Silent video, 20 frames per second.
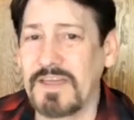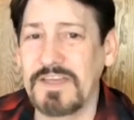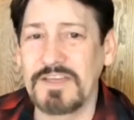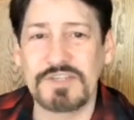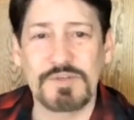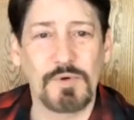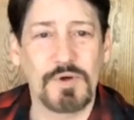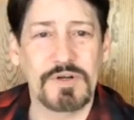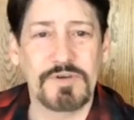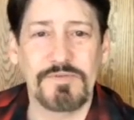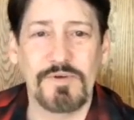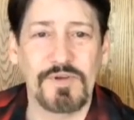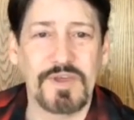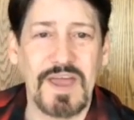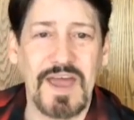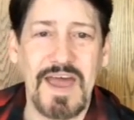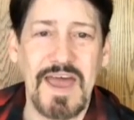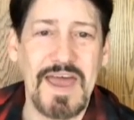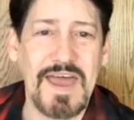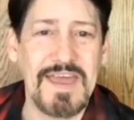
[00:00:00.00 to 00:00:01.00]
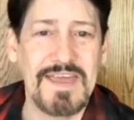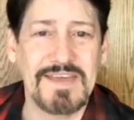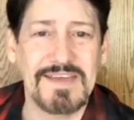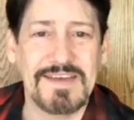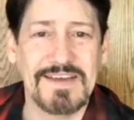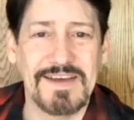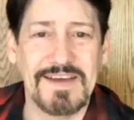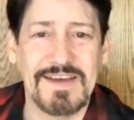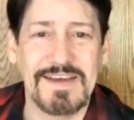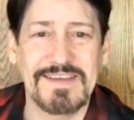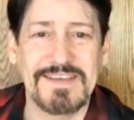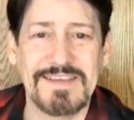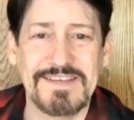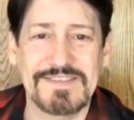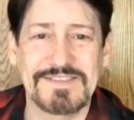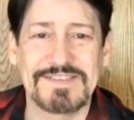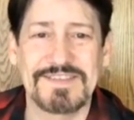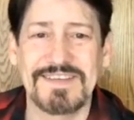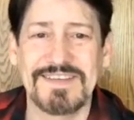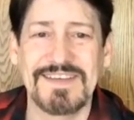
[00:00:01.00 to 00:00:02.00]
He's a wonderful guy.
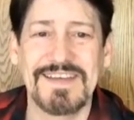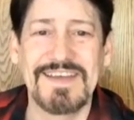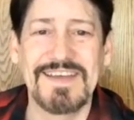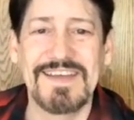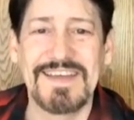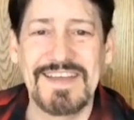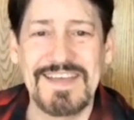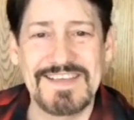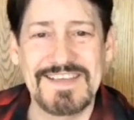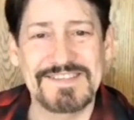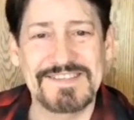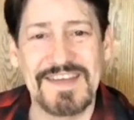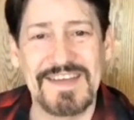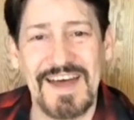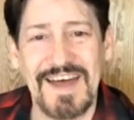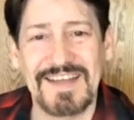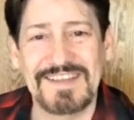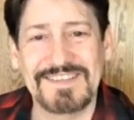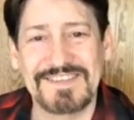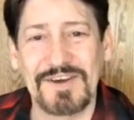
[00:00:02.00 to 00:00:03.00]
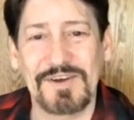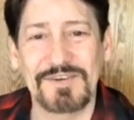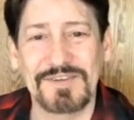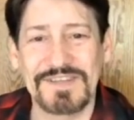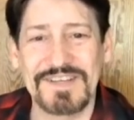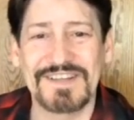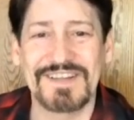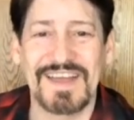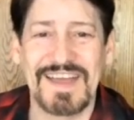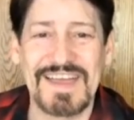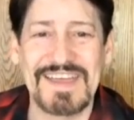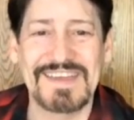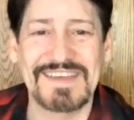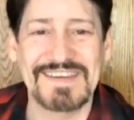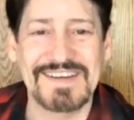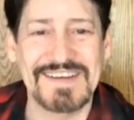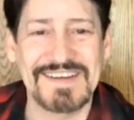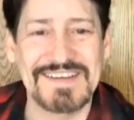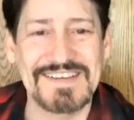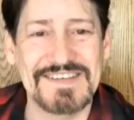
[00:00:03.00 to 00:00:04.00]
He's not totally
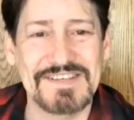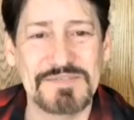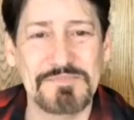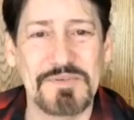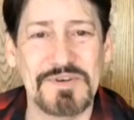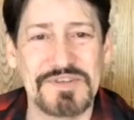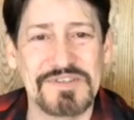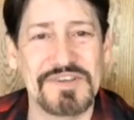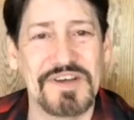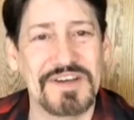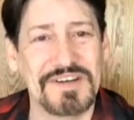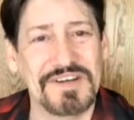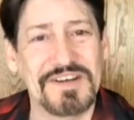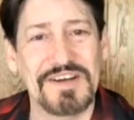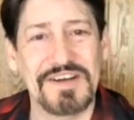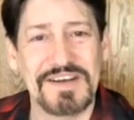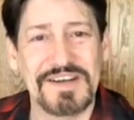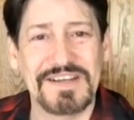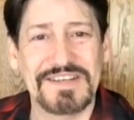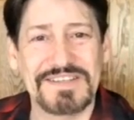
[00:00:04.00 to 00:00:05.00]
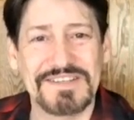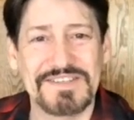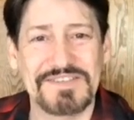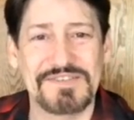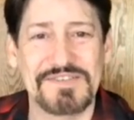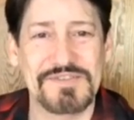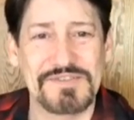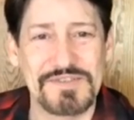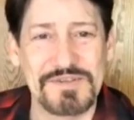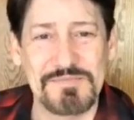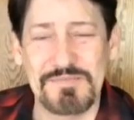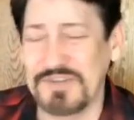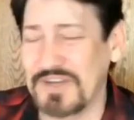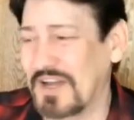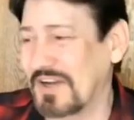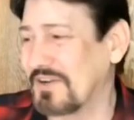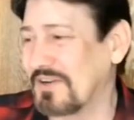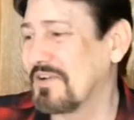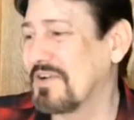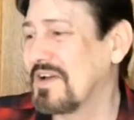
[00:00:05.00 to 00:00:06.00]
like his persona on his YouTube
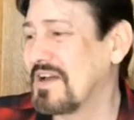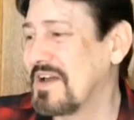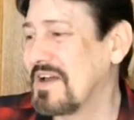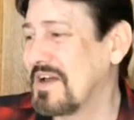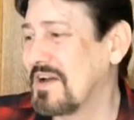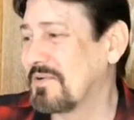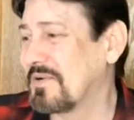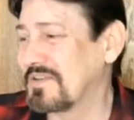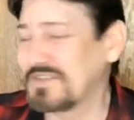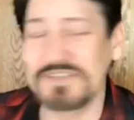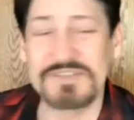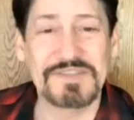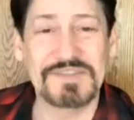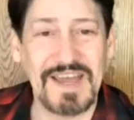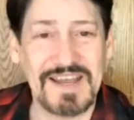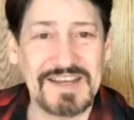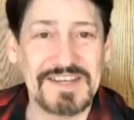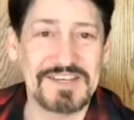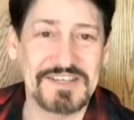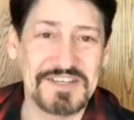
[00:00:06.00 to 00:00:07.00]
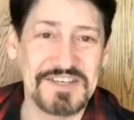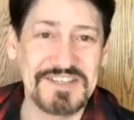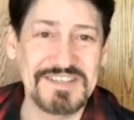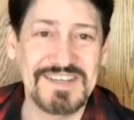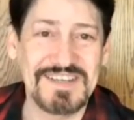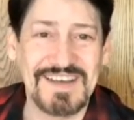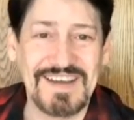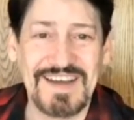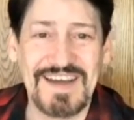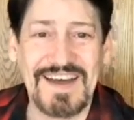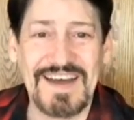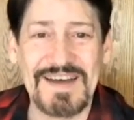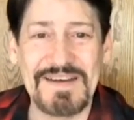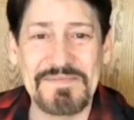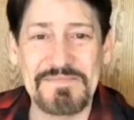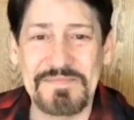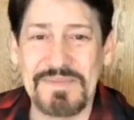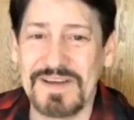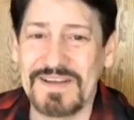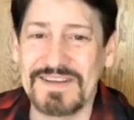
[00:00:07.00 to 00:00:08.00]
channel, which is kind of good,
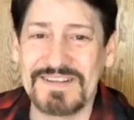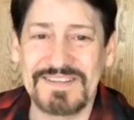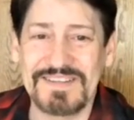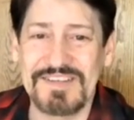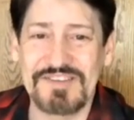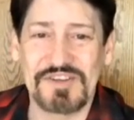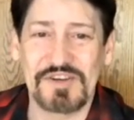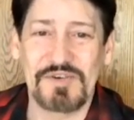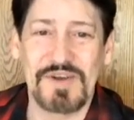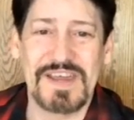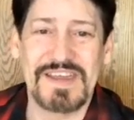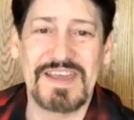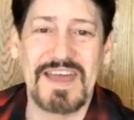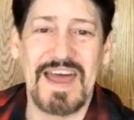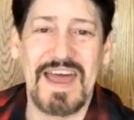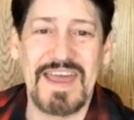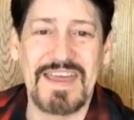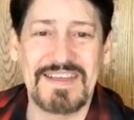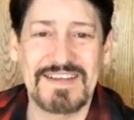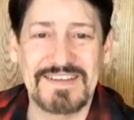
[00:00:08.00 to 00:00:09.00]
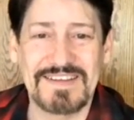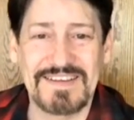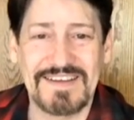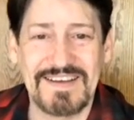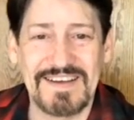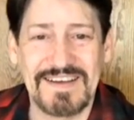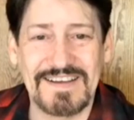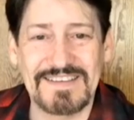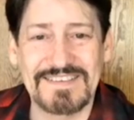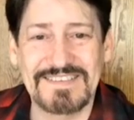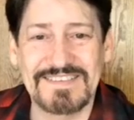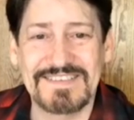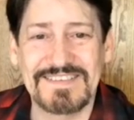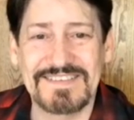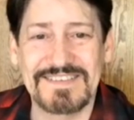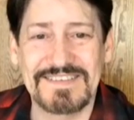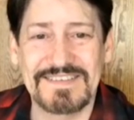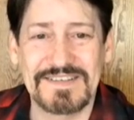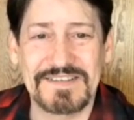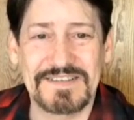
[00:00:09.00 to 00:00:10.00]
but he's a great guy.
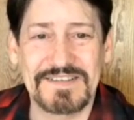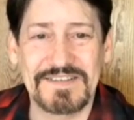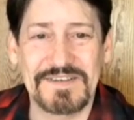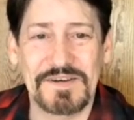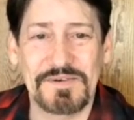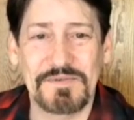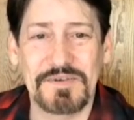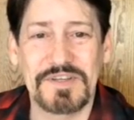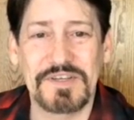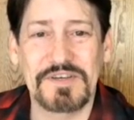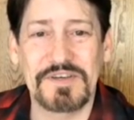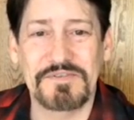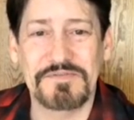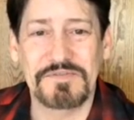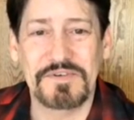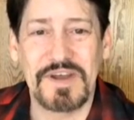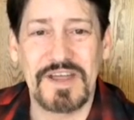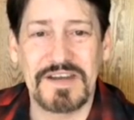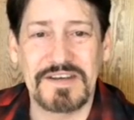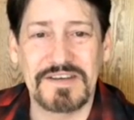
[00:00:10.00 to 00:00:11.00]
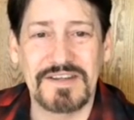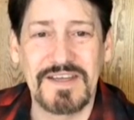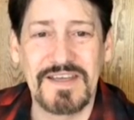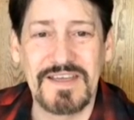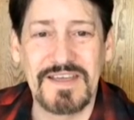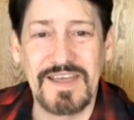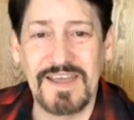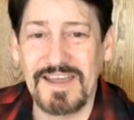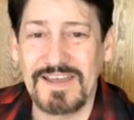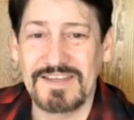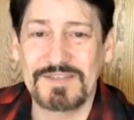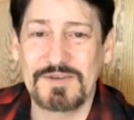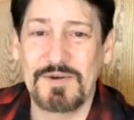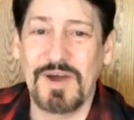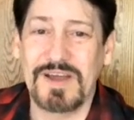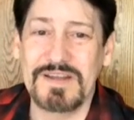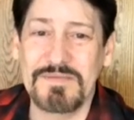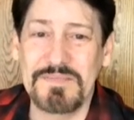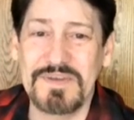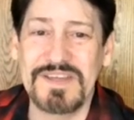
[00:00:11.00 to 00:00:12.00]
You know, a really good friend. And he's
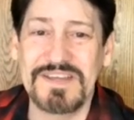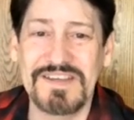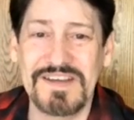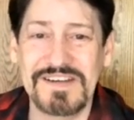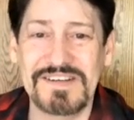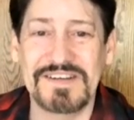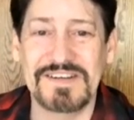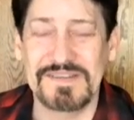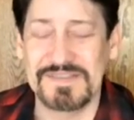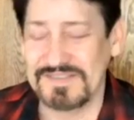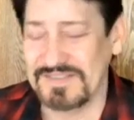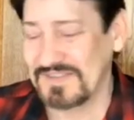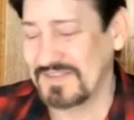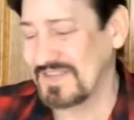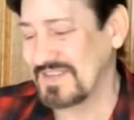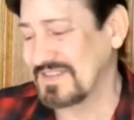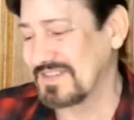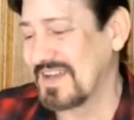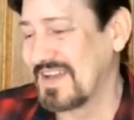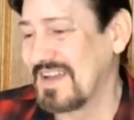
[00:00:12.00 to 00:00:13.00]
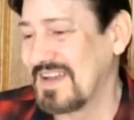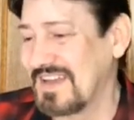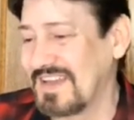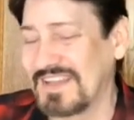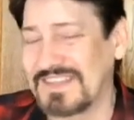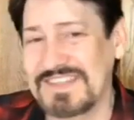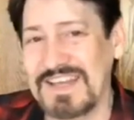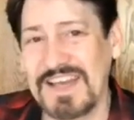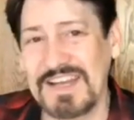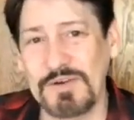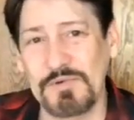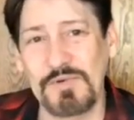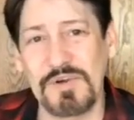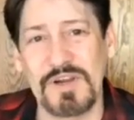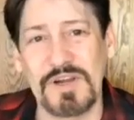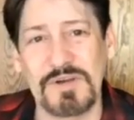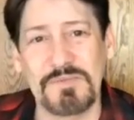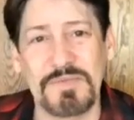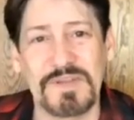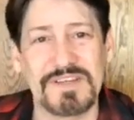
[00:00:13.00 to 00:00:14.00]
quite a bit younger, so it's kind of
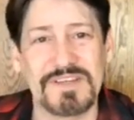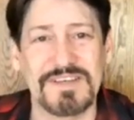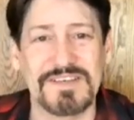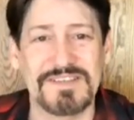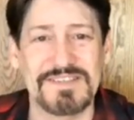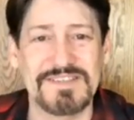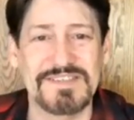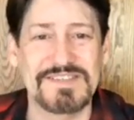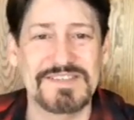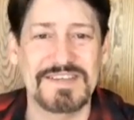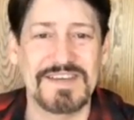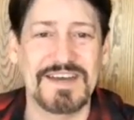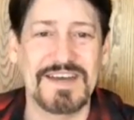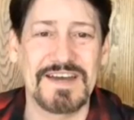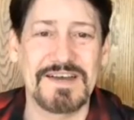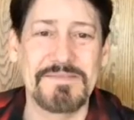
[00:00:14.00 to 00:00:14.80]
weird because